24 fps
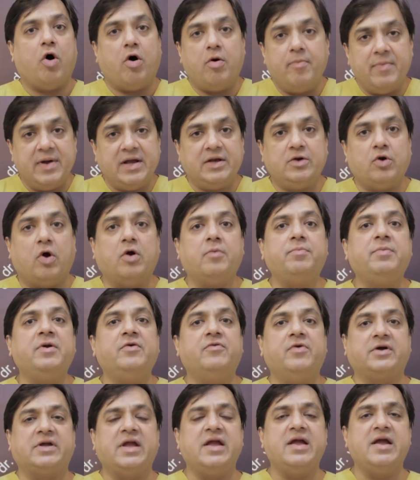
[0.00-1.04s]
or may not be
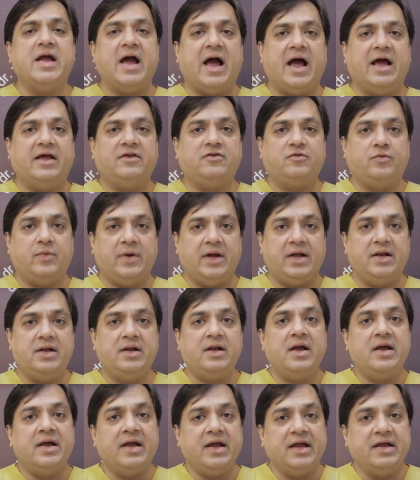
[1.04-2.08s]
working as well
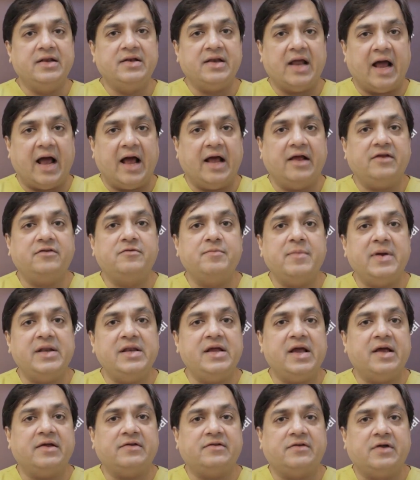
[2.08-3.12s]
in as
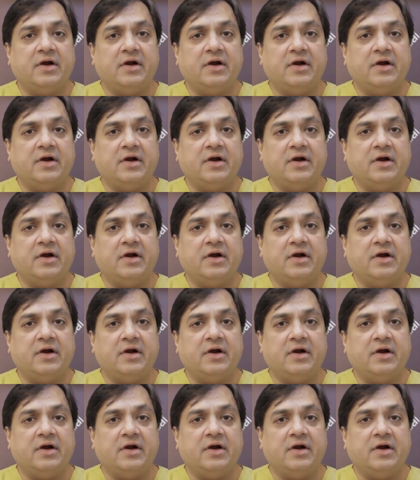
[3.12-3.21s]
many as